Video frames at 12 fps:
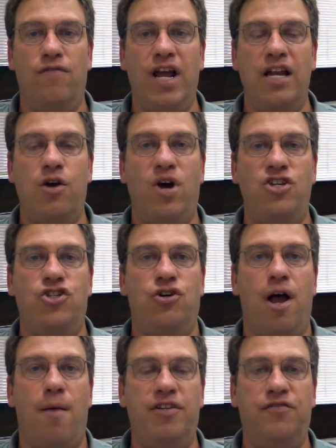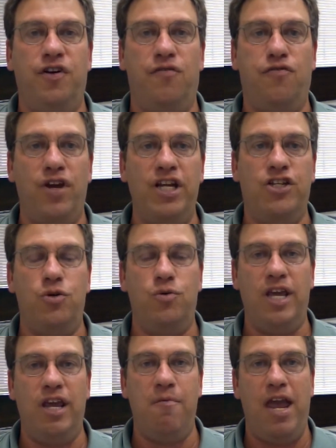If you got any questions or comments, feel free
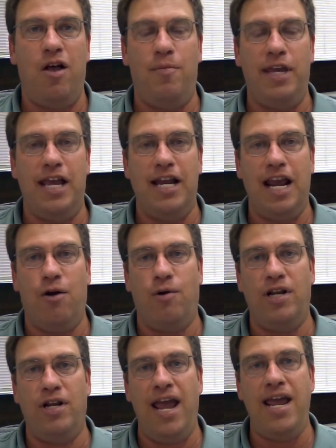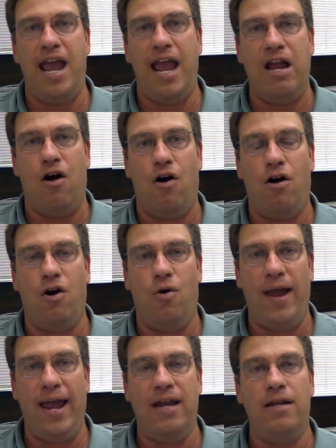to email me at Aaron,
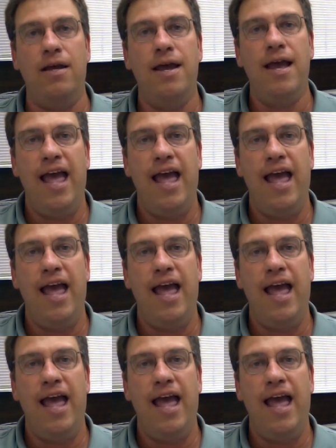A-A-R-O-N,